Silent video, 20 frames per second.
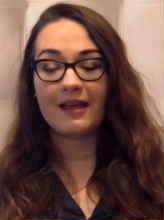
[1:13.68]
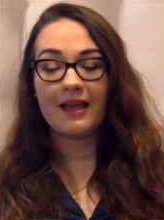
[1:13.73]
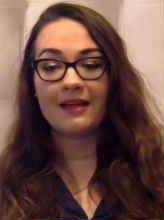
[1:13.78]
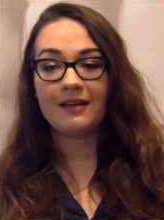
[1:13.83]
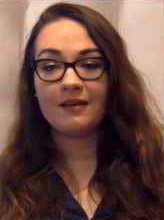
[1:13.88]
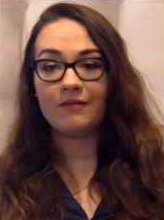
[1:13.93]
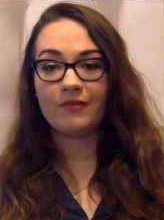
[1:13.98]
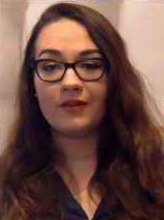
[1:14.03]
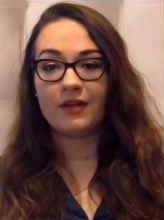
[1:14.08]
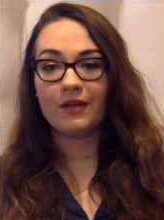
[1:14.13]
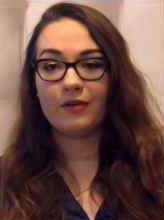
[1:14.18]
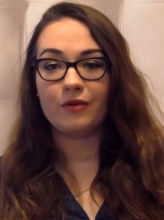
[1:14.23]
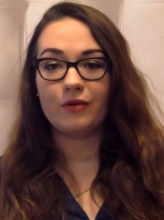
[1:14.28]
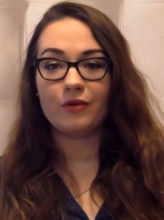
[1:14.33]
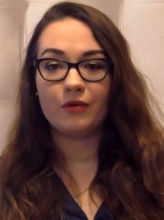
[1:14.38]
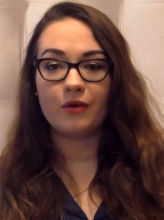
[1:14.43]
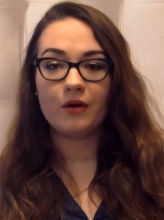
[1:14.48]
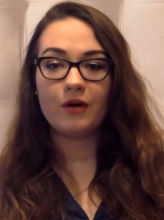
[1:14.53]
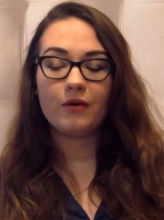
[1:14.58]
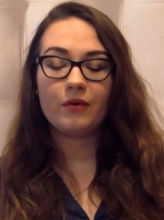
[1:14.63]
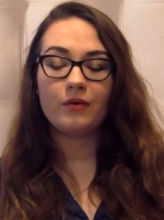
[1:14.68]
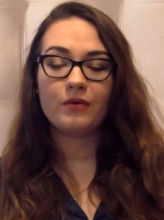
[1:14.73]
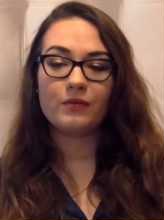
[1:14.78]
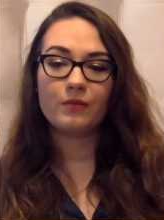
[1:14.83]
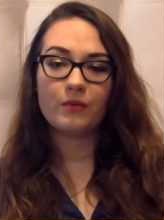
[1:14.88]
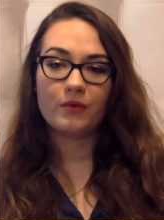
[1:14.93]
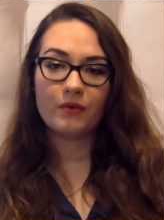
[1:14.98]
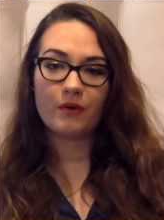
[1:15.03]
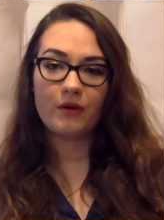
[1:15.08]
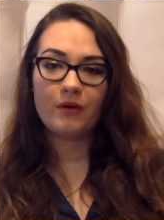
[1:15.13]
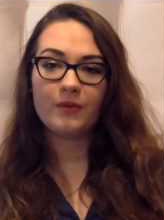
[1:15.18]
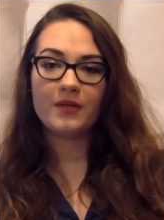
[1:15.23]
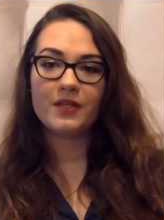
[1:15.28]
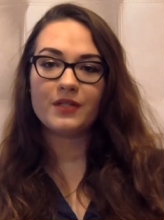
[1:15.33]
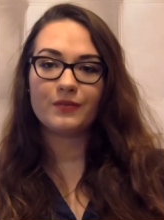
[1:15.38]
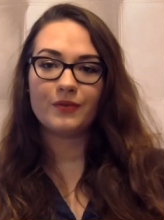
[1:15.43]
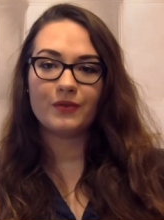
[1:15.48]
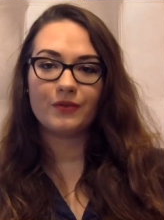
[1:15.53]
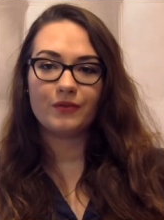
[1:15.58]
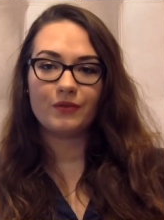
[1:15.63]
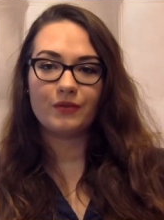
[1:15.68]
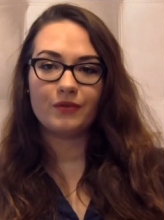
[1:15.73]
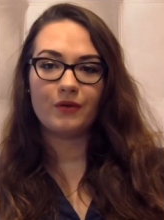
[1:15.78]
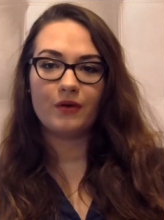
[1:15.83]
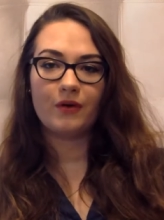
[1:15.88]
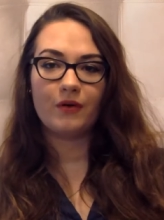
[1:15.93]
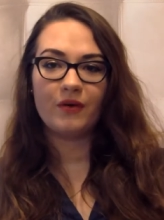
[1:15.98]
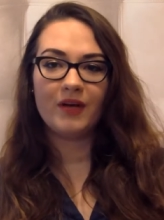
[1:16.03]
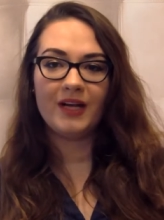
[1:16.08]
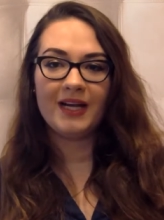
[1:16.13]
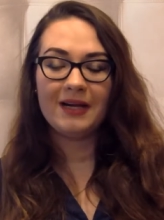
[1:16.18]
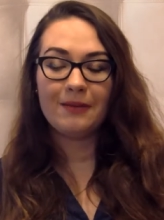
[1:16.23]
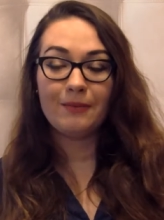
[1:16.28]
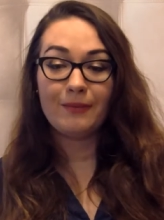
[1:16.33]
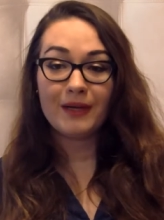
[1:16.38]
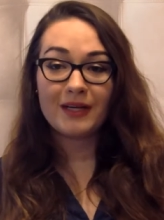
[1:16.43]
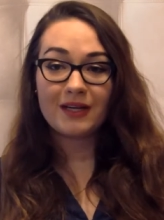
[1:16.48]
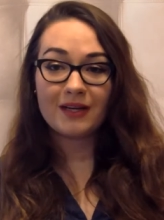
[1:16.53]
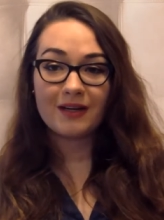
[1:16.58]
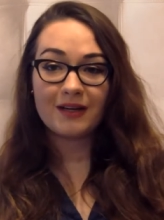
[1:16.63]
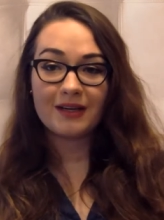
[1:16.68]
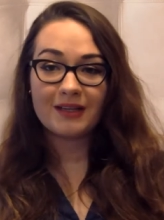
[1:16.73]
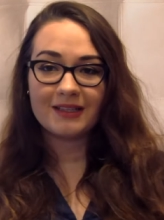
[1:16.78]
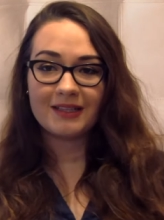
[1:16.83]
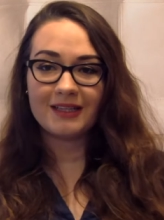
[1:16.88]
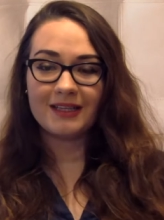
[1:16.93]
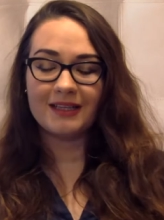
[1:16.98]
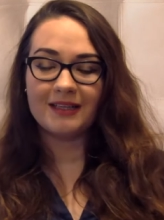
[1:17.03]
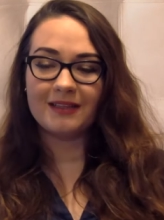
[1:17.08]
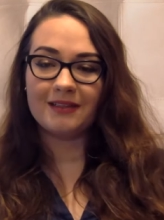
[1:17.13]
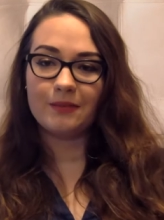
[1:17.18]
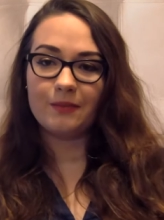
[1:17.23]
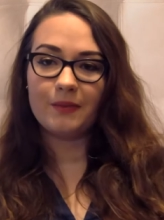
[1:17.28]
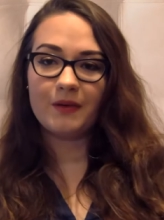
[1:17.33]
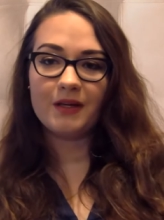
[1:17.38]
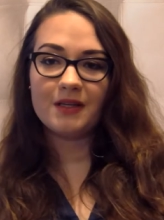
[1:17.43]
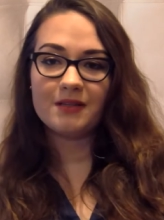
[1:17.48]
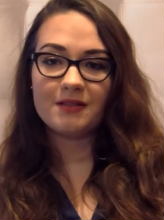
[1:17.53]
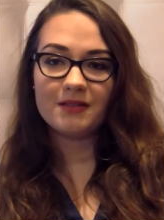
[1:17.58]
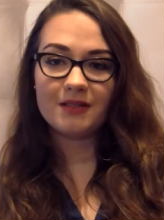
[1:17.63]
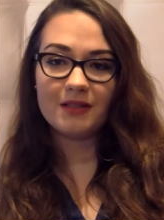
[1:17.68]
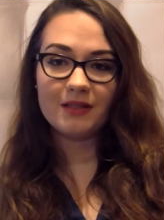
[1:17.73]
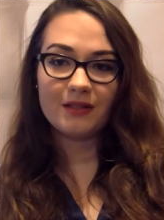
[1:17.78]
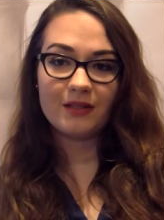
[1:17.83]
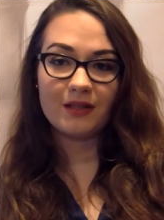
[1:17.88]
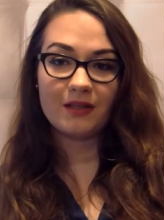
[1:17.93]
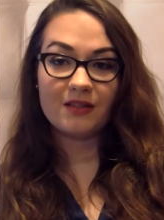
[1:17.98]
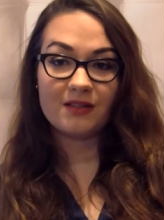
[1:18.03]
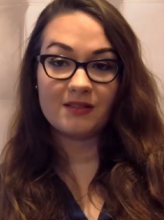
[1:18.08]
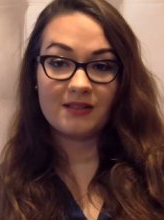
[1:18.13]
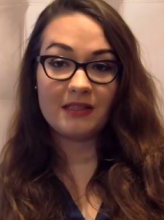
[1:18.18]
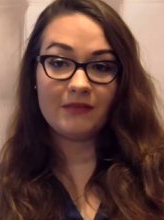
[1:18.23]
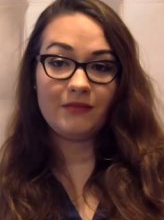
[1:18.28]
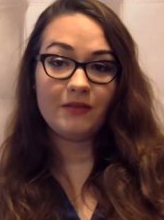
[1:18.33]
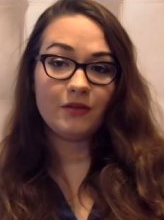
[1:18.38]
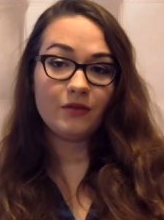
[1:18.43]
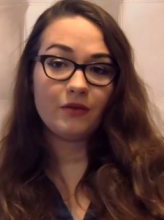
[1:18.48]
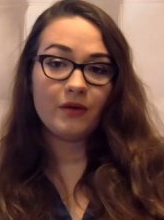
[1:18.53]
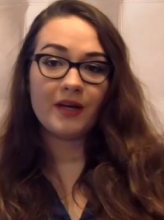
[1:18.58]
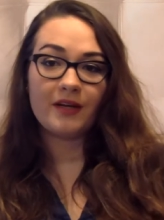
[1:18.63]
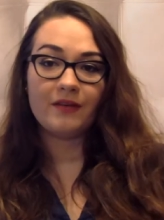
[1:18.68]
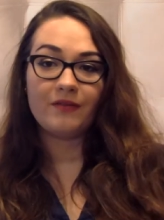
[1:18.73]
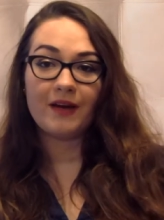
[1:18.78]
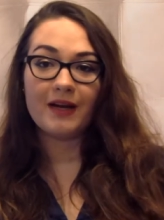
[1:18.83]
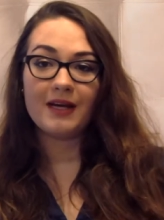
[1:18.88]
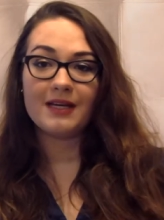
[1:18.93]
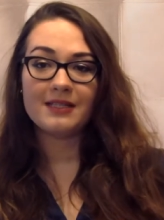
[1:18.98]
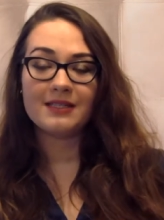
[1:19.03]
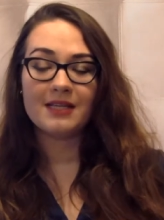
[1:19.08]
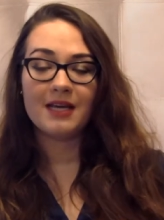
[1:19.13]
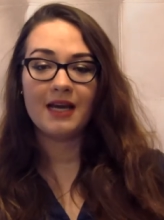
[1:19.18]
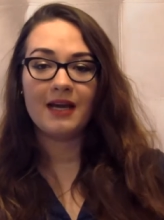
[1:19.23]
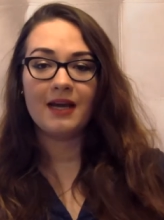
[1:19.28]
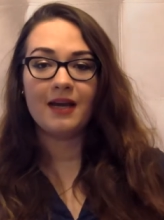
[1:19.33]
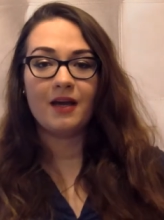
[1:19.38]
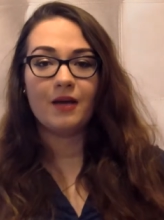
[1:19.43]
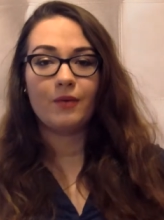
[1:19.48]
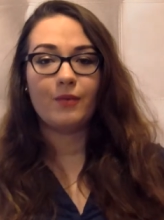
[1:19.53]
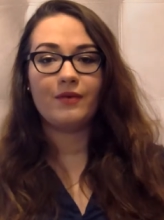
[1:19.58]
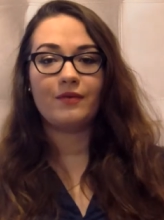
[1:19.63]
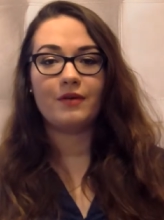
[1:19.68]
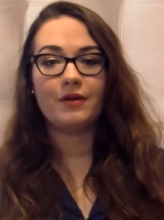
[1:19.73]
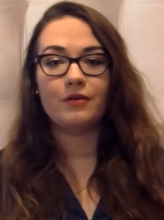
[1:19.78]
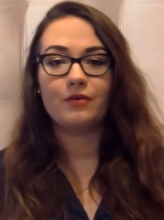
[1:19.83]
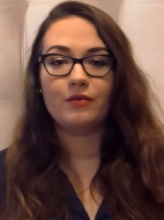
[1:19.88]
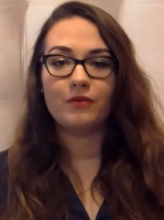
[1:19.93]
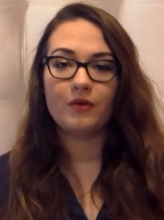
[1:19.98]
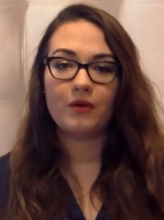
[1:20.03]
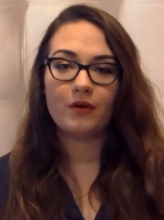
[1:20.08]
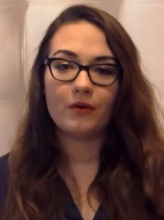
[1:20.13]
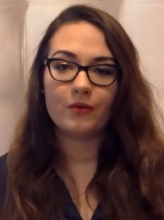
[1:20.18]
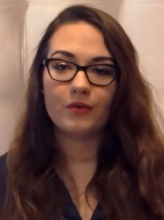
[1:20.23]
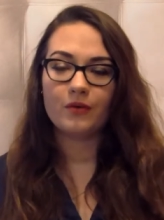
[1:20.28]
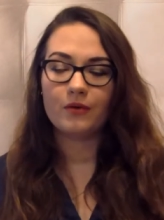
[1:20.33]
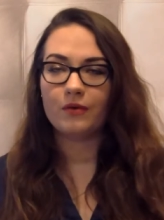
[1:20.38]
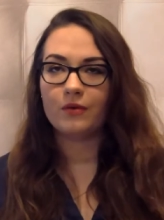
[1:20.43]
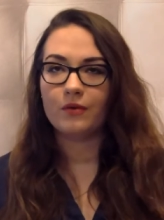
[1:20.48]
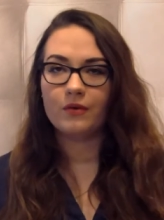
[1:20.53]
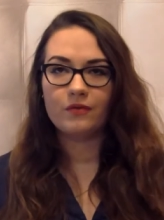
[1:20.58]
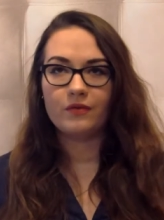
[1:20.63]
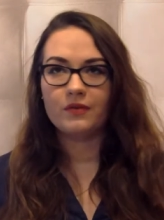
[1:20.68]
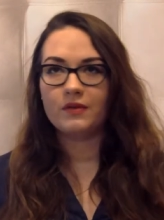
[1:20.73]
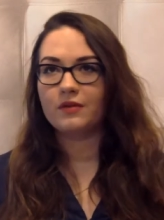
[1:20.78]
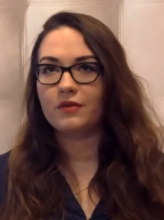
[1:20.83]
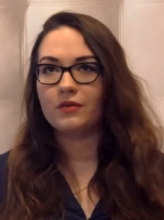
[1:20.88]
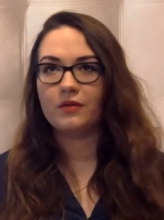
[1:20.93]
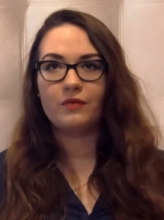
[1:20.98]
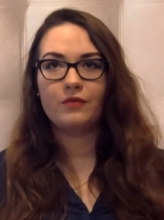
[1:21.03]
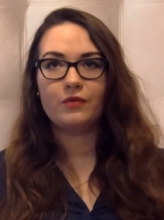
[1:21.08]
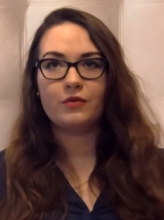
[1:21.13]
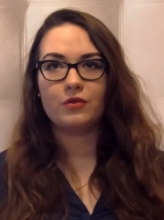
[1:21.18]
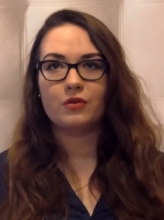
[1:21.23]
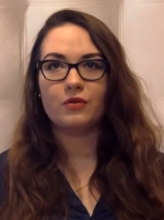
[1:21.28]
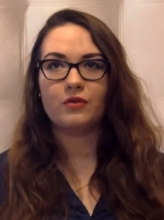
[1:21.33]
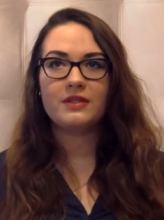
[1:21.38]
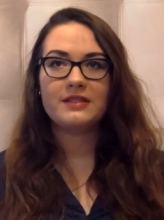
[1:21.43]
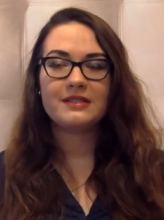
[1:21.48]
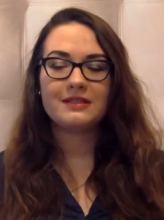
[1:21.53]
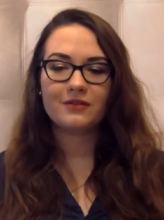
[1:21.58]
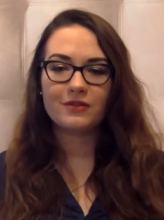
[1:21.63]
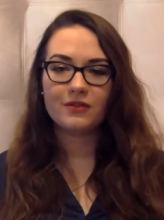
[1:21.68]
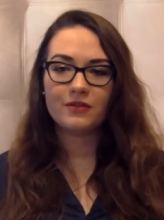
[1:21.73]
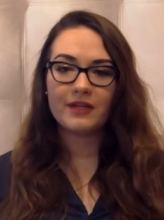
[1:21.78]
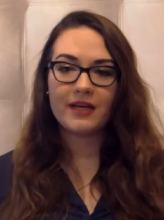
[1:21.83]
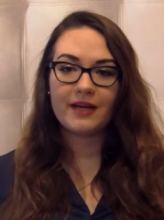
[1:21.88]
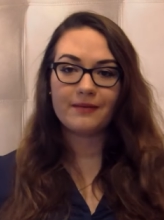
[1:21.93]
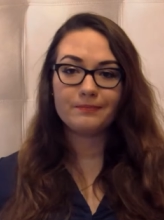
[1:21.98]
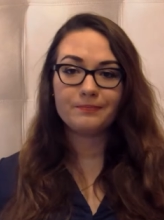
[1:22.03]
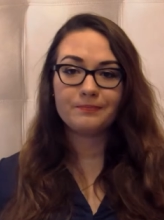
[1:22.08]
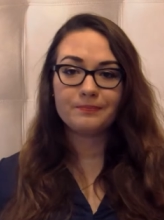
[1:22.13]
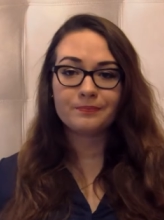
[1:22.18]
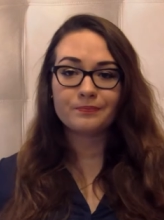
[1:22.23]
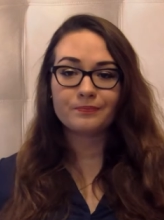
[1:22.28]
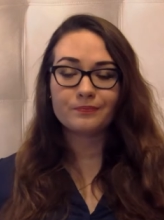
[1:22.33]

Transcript: anything you always want to know better uh, the person that is giving you advice whether to know you know even if you should listen to them